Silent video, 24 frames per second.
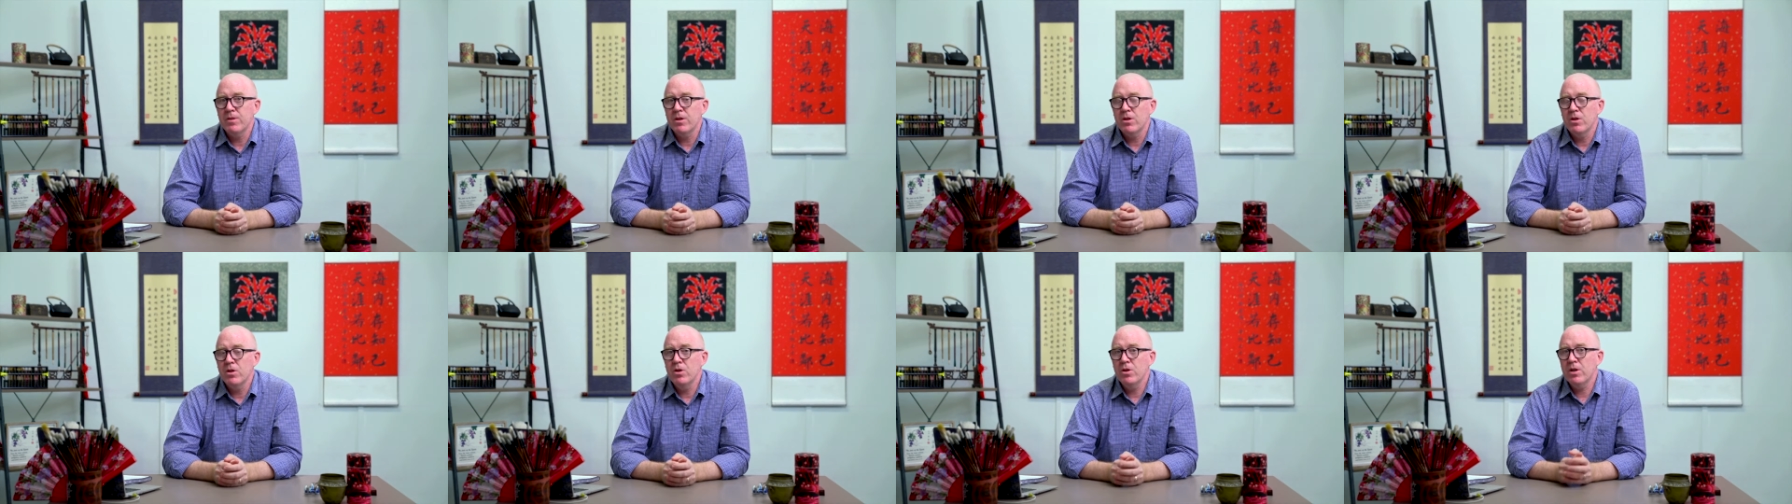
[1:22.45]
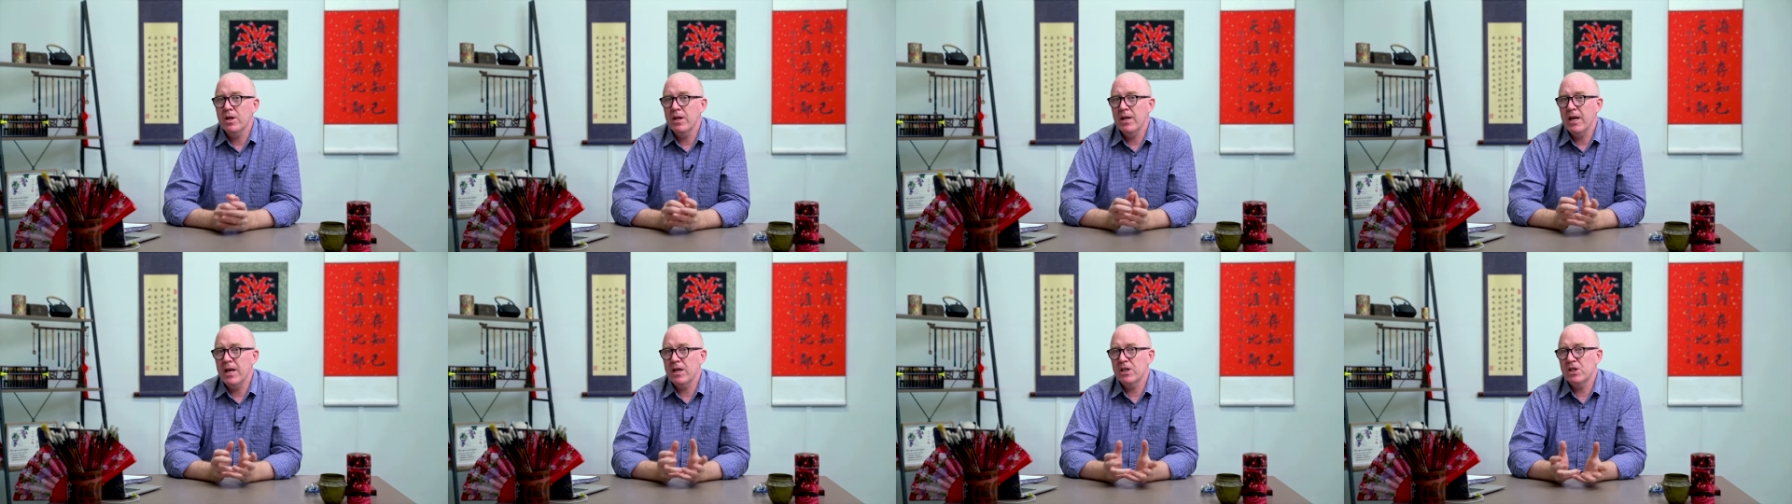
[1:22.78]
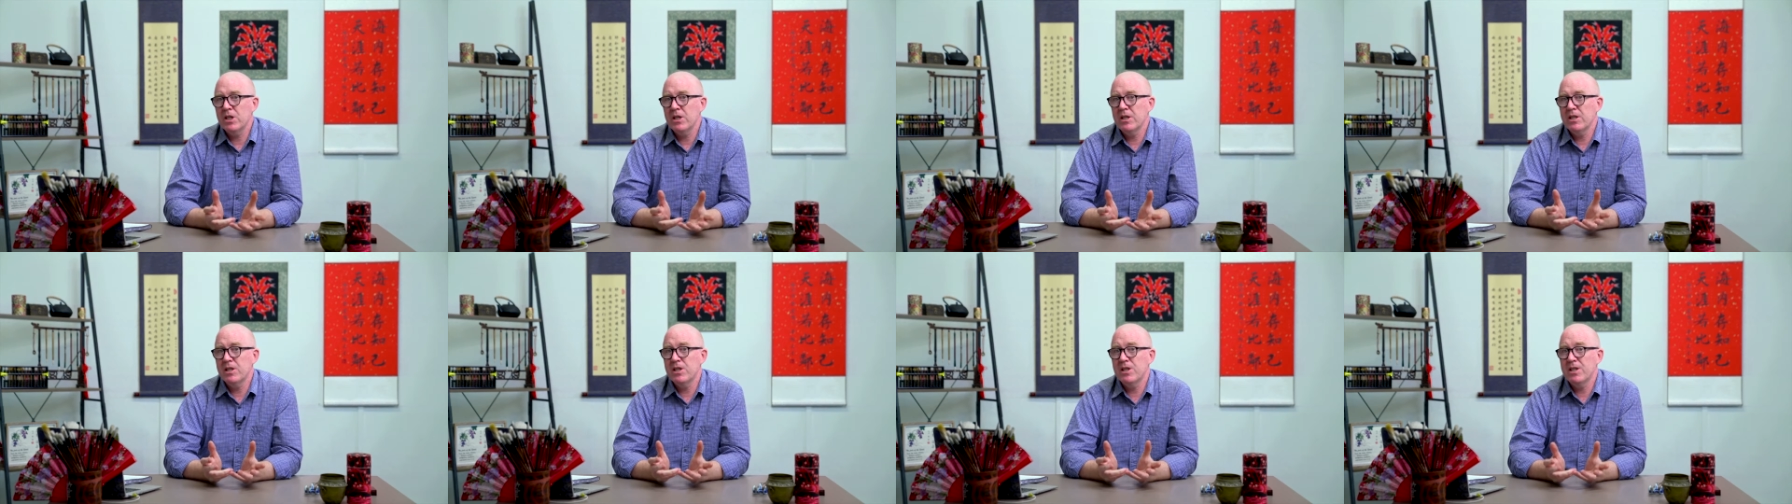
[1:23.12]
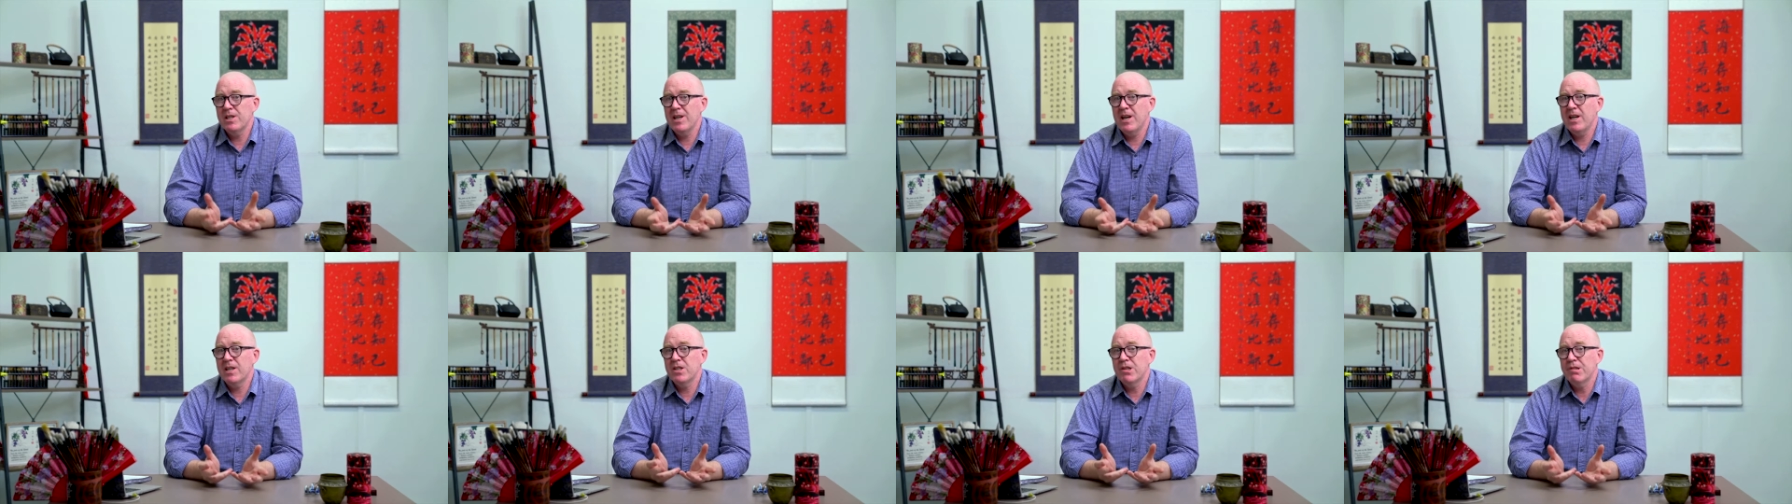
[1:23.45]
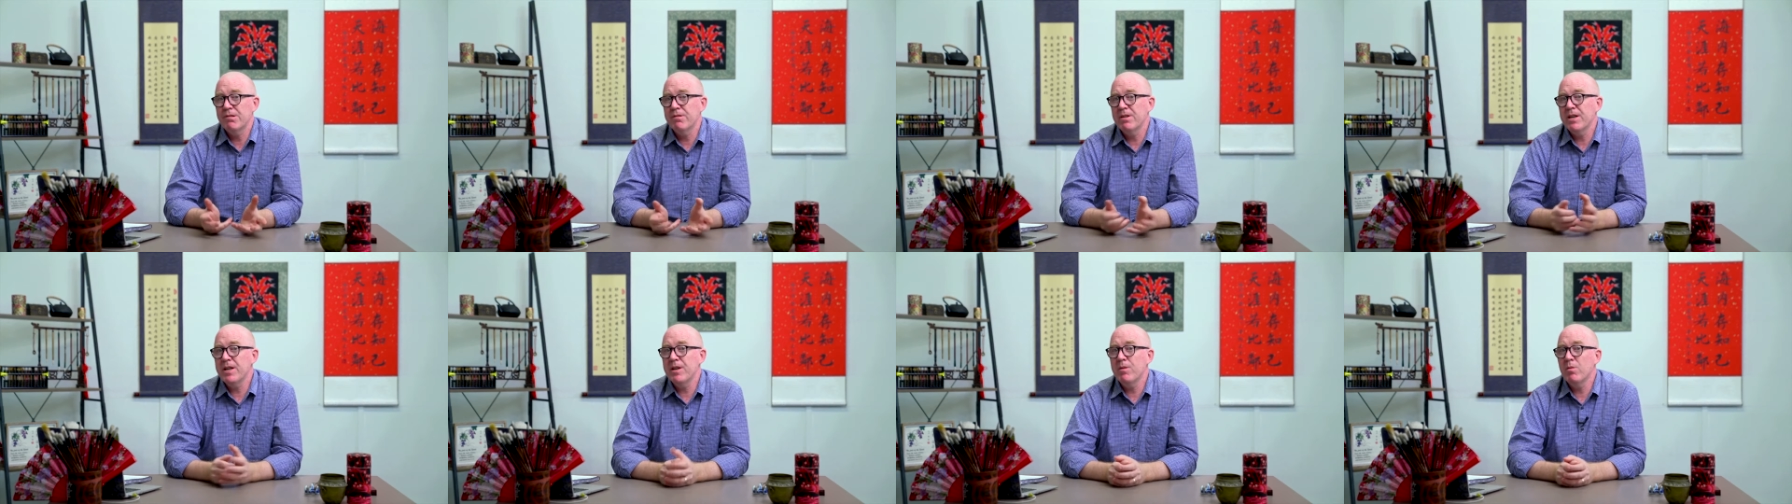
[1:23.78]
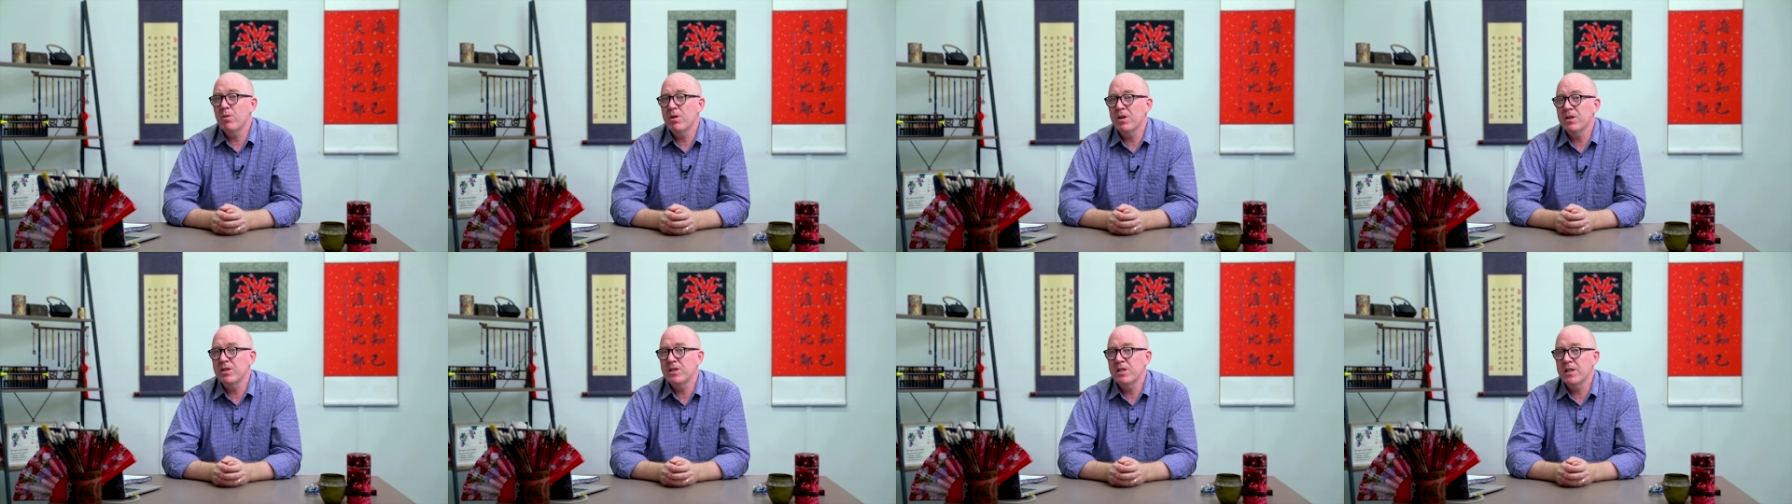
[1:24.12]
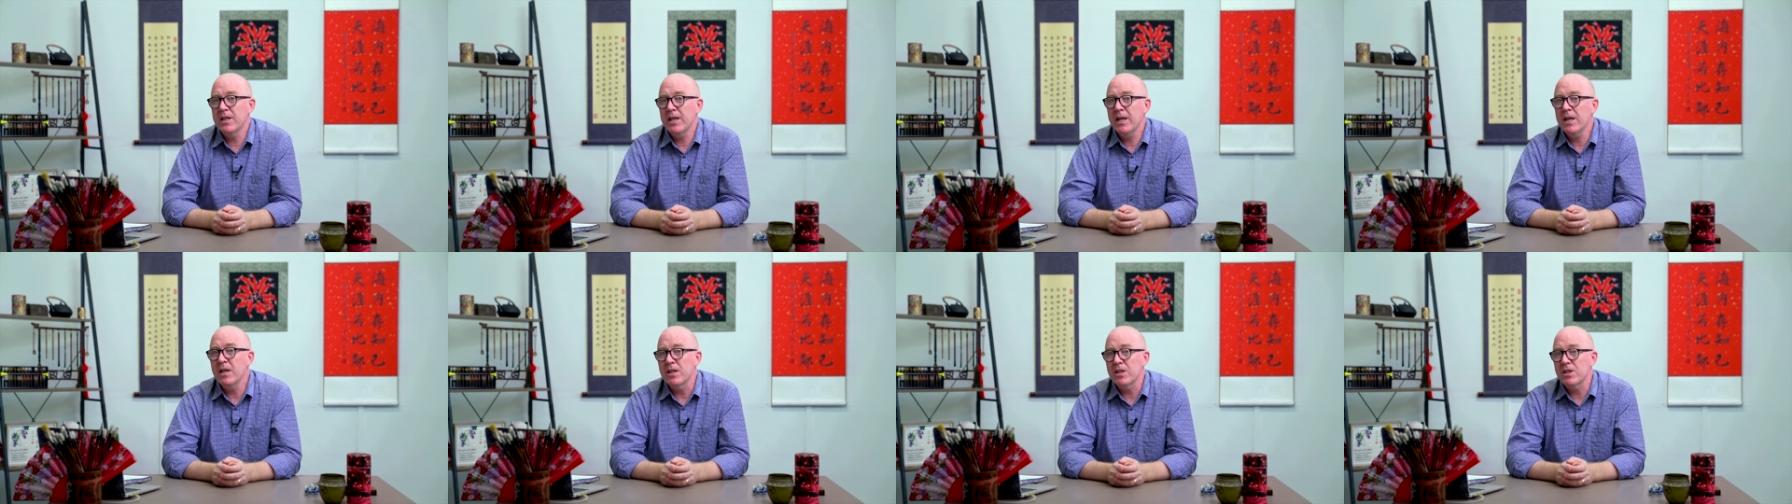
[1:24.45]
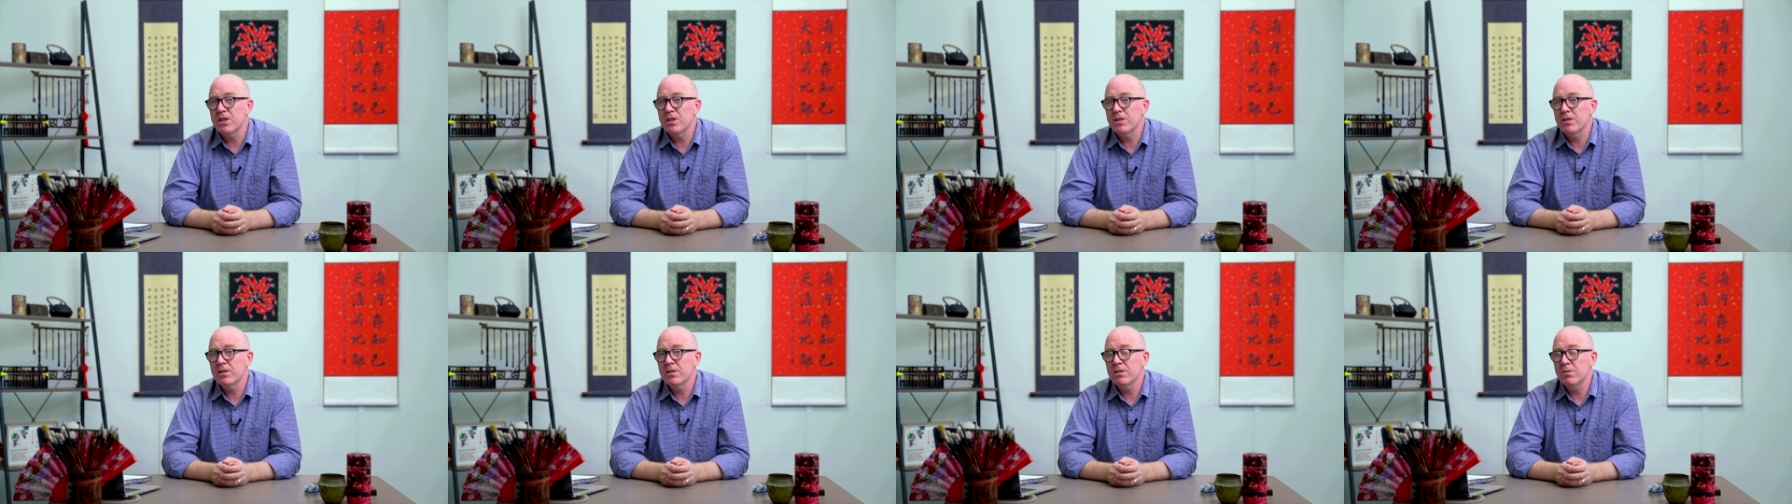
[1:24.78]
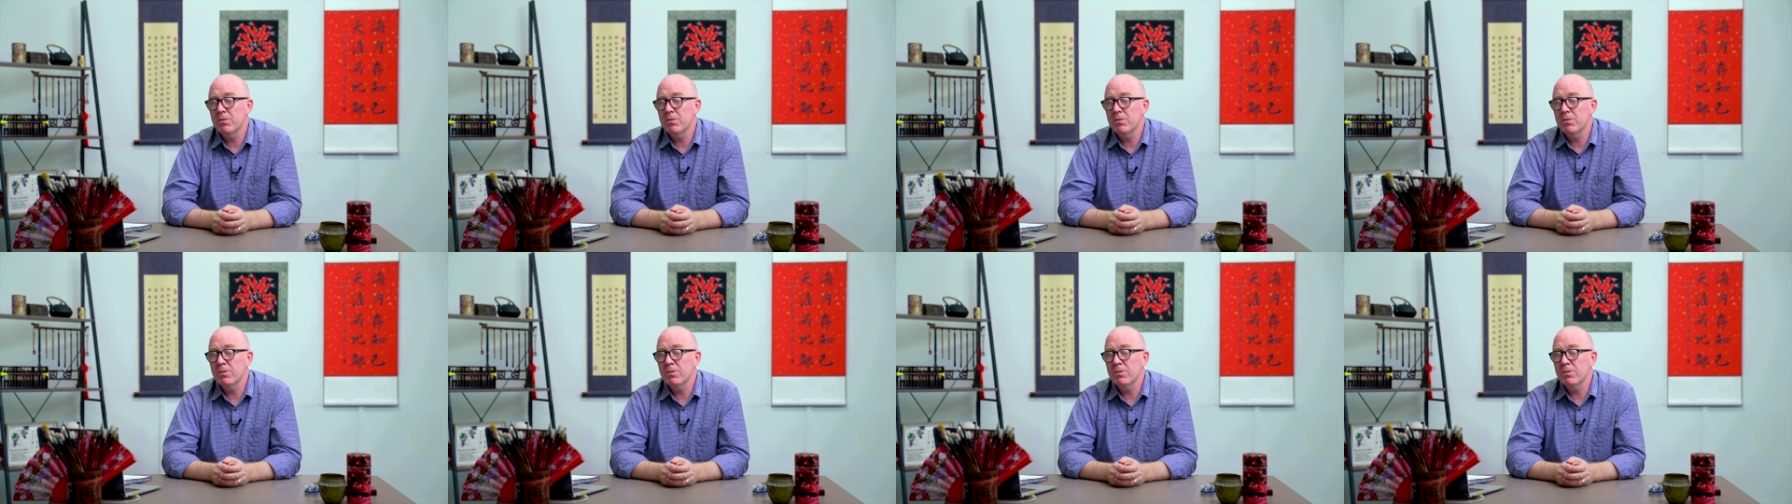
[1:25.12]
you can actually start to read words in English.